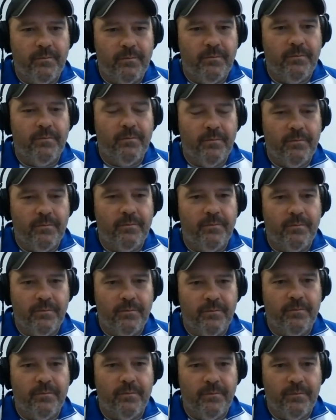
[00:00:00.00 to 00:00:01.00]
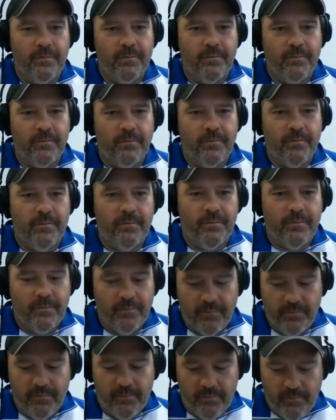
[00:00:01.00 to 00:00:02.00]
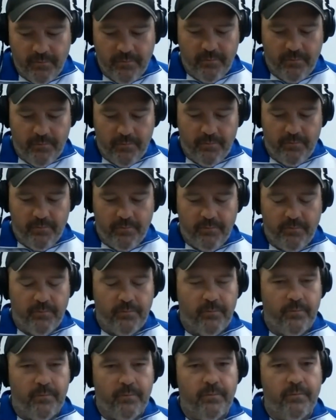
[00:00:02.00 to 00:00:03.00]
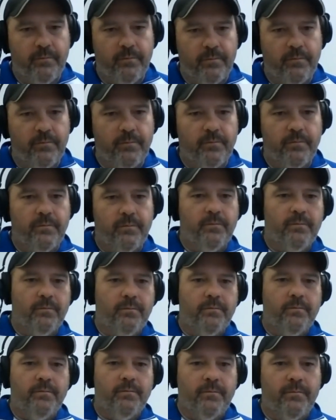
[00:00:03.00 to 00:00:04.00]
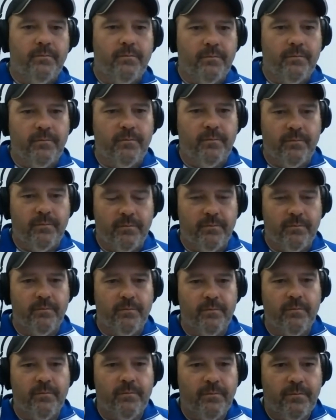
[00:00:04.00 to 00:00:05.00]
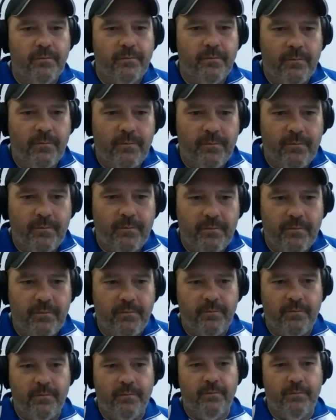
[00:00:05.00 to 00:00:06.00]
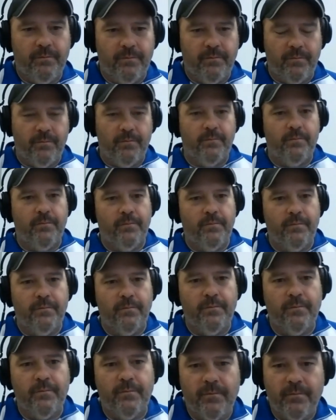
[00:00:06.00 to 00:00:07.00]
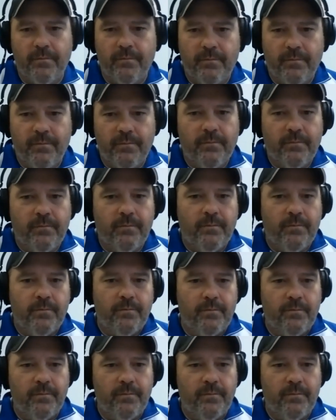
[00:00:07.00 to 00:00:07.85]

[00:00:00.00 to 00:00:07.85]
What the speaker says: (not speaking)